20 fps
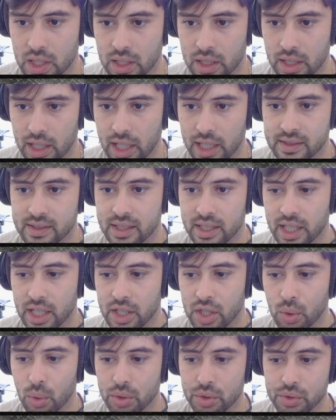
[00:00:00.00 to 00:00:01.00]
Let's see,
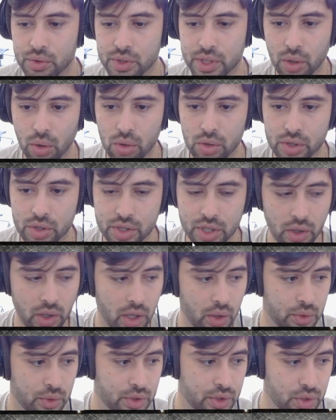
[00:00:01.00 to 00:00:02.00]
and you want to see all the
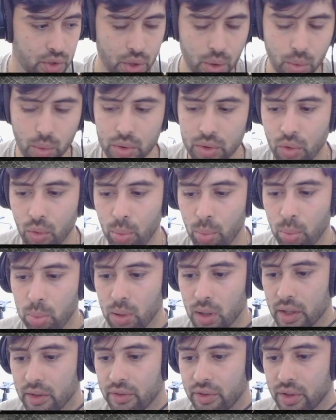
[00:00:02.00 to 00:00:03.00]
showdowns. You want to
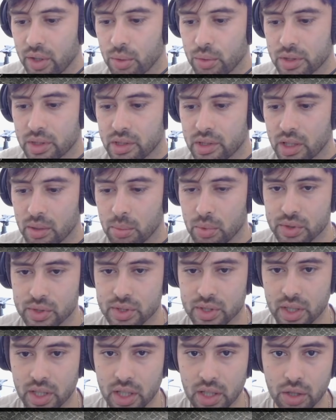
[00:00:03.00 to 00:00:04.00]
play fewer
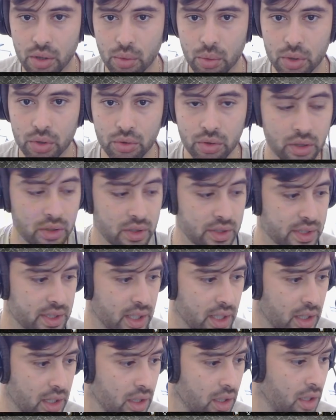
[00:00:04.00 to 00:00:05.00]
tables and you want to
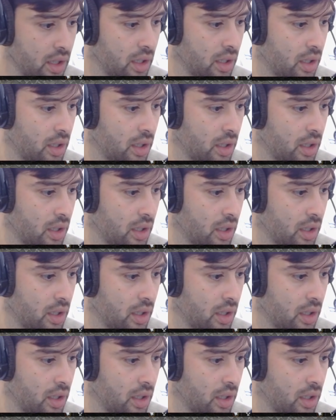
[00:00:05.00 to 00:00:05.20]
understand